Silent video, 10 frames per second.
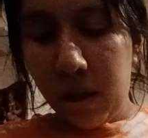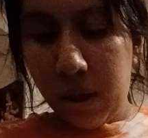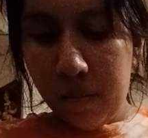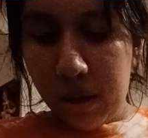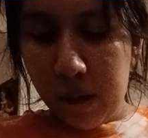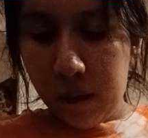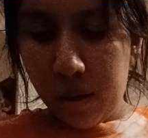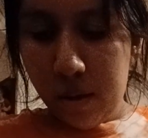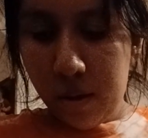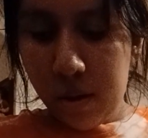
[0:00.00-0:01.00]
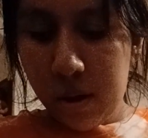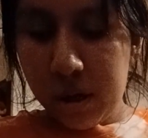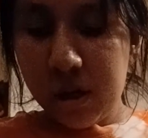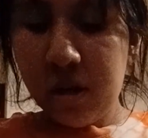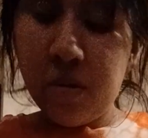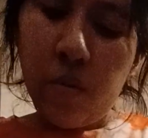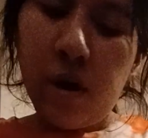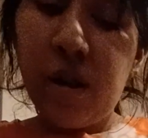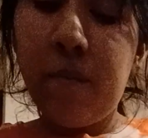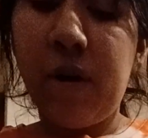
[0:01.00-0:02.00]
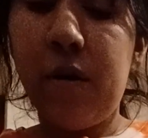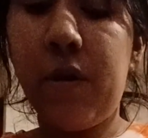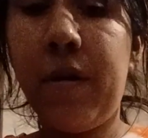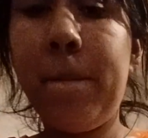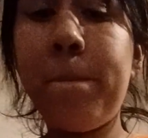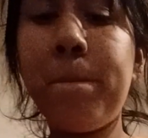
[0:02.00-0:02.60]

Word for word: the same thing. It's just one is browner.